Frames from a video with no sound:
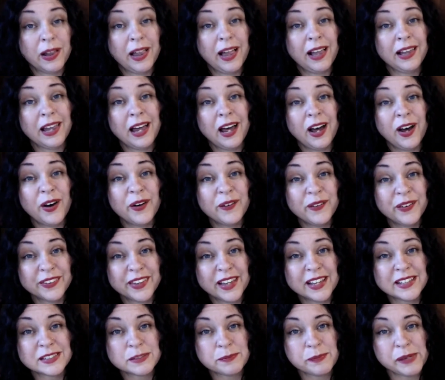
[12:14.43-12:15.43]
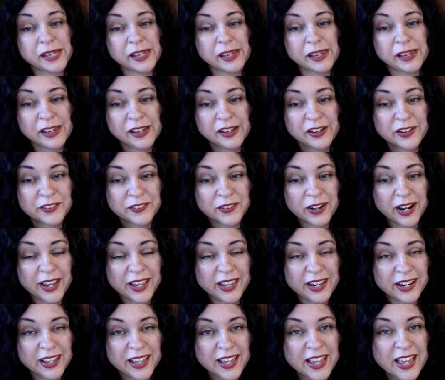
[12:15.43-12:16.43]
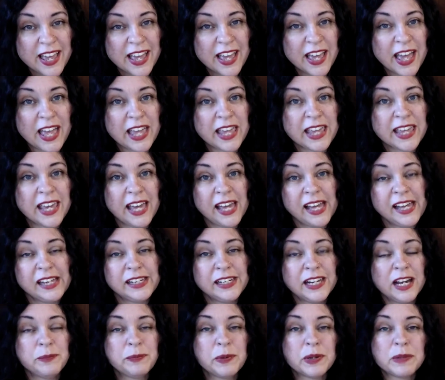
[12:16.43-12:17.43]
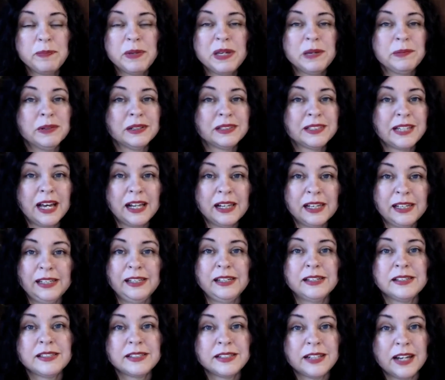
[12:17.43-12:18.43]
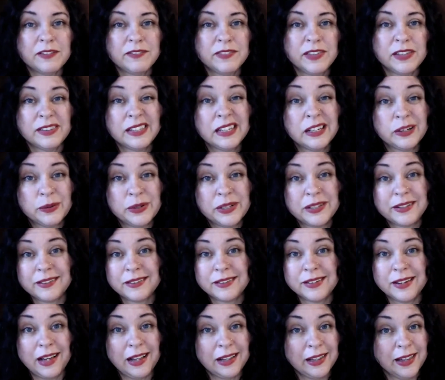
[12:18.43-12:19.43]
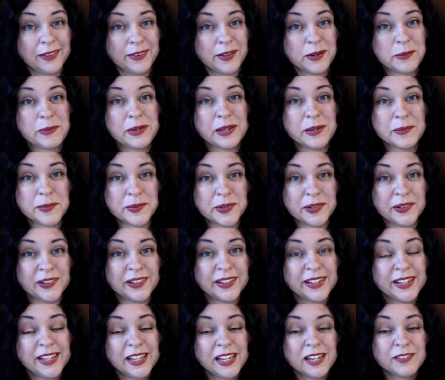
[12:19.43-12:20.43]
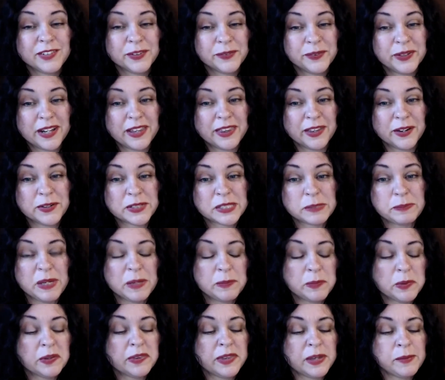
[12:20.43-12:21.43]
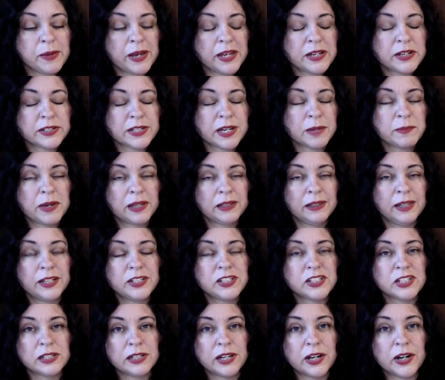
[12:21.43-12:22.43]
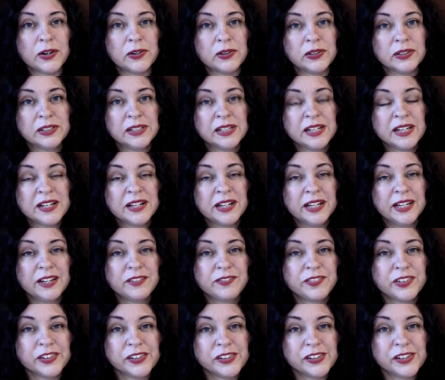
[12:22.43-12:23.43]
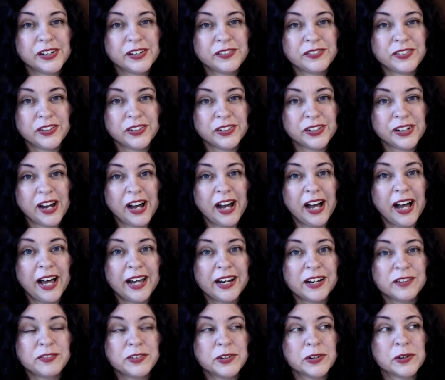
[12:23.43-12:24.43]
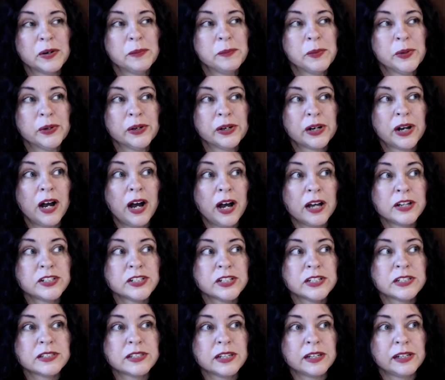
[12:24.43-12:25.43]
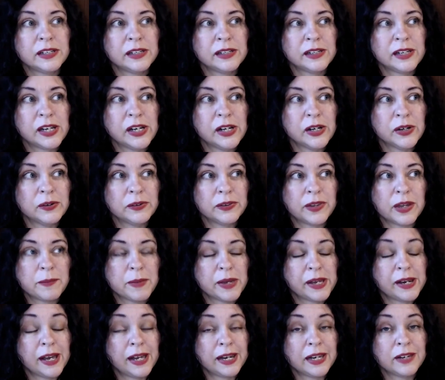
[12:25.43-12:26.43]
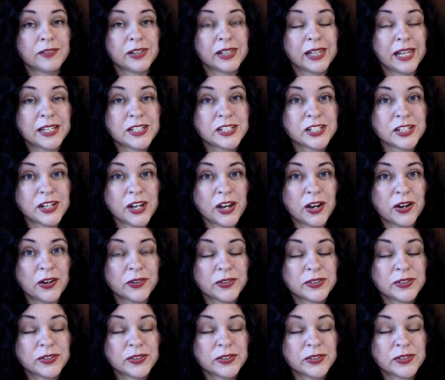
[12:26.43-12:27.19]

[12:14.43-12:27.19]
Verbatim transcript: Hello, that's me, right? You end up with people telling you stuff that they wouldn't tell other people. If you're one of those people, they might, they might let you know. If you're, if you're not, if you're a more cautious and, you know, they may not even let you know.